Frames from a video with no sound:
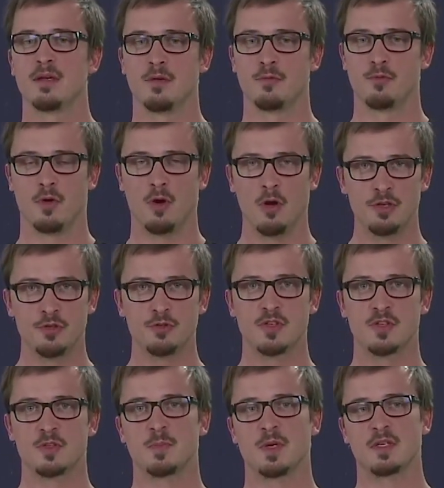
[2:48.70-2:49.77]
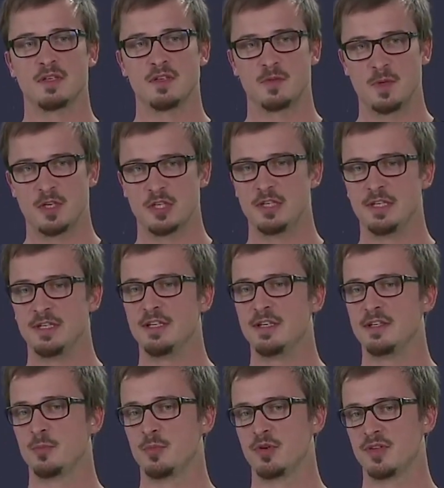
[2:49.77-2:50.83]
for all users, but especially in the
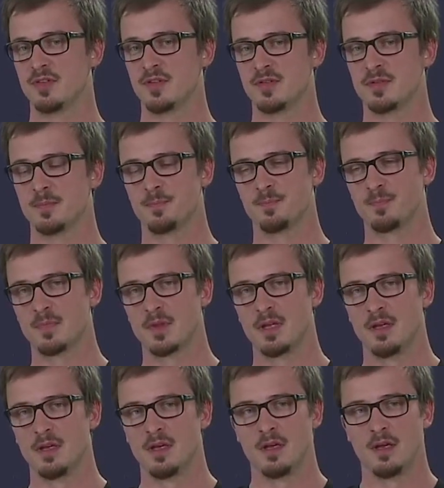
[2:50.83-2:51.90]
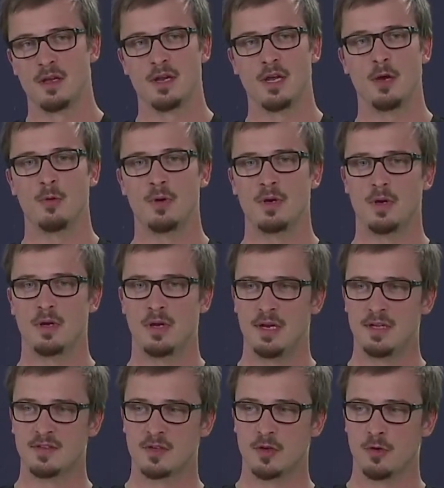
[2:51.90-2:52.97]
enterprises. Now,
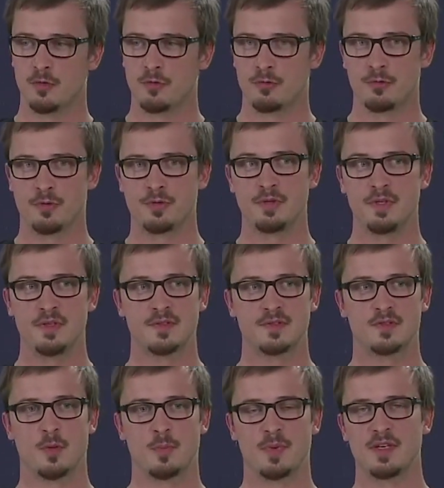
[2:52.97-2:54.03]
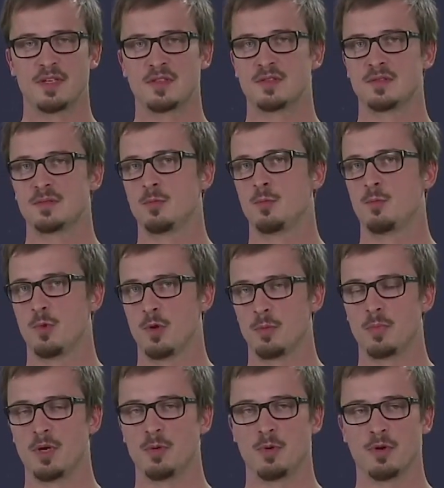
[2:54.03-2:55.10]
let's go through these topics
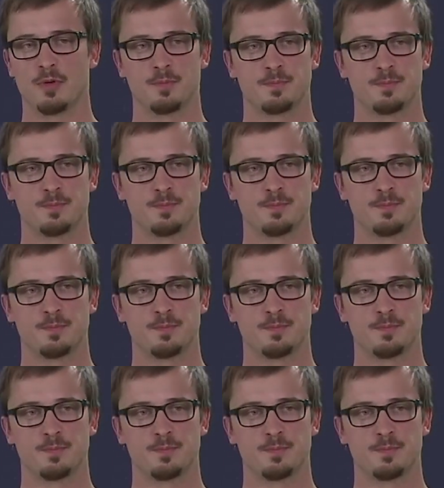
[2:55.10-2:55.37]
one by one.